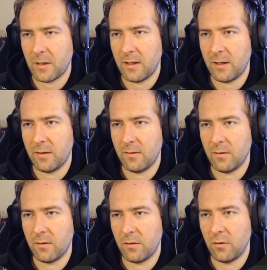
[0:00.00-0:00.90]
and
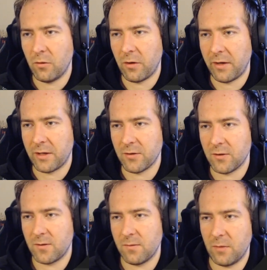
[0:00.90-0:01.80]
the new
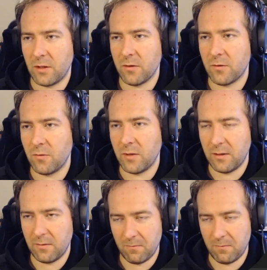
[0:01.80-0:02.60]
directions, because we